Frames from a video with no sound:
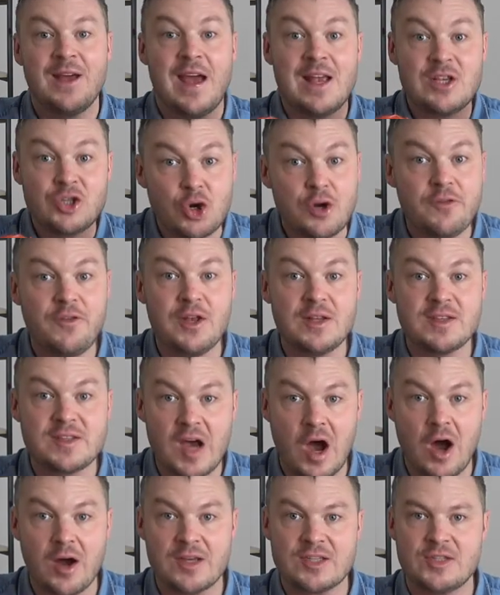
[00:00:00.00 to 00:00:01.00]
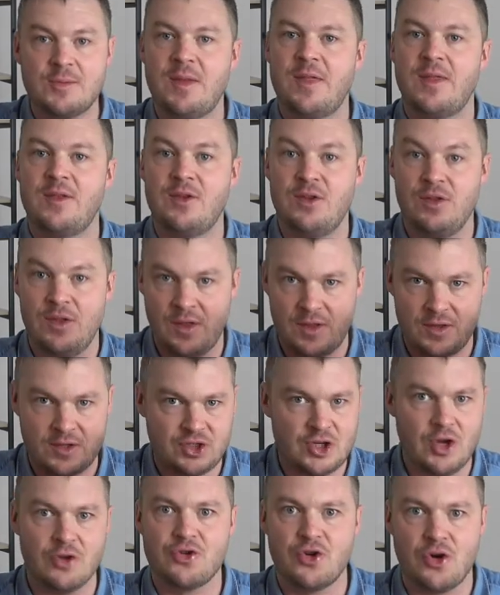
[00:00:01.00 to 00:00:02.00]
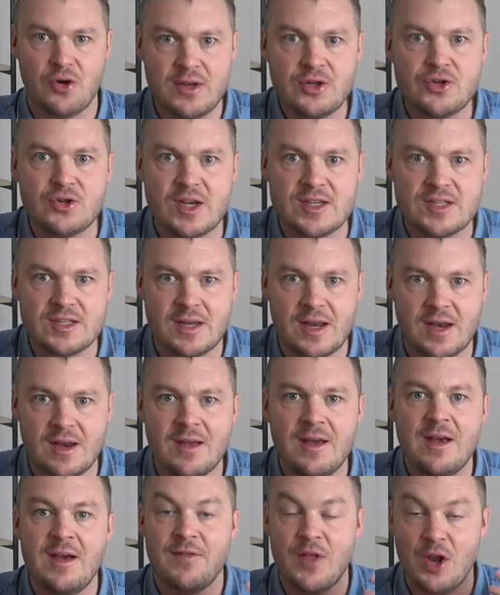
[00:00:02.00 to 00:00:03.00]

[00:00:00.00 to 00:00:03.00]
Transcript: It's good if you can target something that the children are interested in.